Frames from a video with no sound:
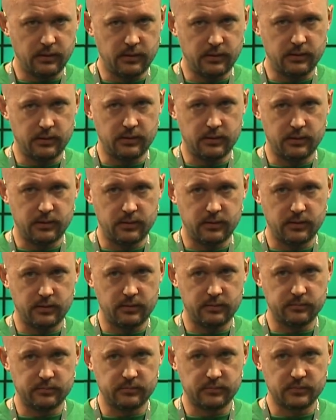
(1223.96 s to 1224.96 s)

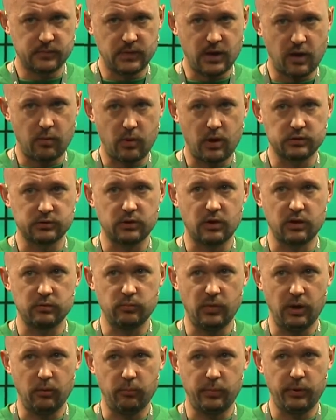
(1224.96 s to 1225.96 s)
And now about
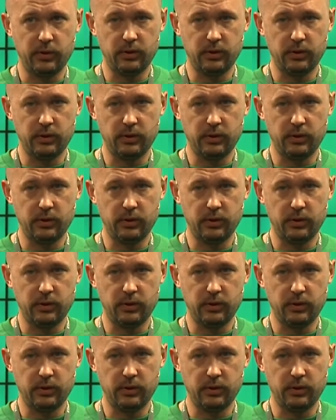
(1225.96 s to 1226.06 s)
roadmap.